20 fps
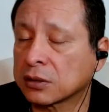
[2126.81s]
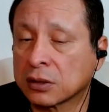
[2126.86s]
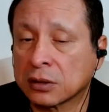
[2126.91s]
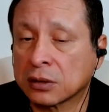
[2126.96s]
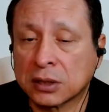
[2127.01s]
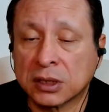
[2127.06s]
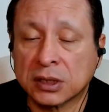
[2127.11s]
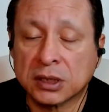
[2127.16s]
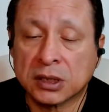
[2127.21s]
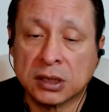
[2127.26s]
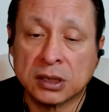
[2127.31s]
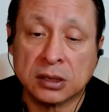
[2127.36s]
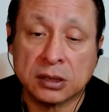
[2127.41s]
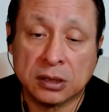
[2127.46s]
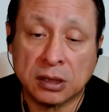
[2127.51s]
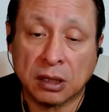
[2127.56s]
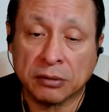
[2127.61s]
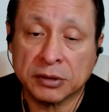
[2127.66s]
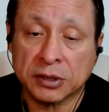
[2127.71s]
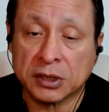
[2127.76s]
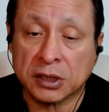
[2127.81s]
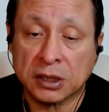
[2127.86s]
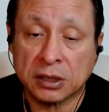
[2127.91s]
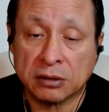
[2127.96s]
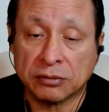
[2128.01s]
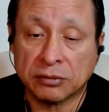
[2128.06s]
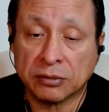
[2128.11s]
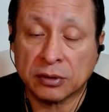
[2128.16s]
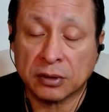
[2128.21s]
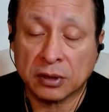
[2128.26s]
So this is
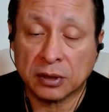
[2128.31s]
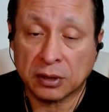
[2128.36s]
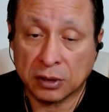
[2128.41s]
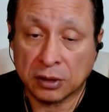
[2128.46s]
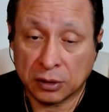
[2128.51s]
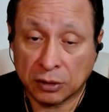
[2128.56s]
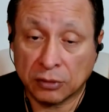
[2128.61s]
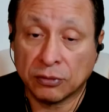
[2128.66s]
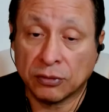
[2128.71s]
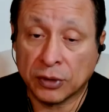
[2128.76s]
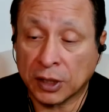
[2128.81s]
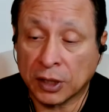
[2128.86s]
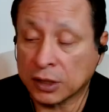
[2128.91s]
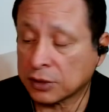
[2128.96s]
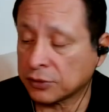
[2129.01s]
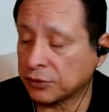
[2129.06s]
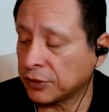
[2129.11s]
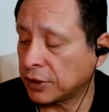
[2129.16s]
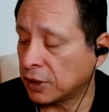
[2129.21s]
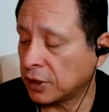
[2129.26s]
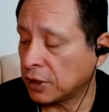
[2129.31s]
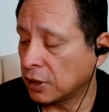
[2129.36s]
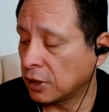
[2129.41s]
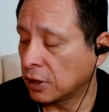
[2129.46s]
obviously philosophy.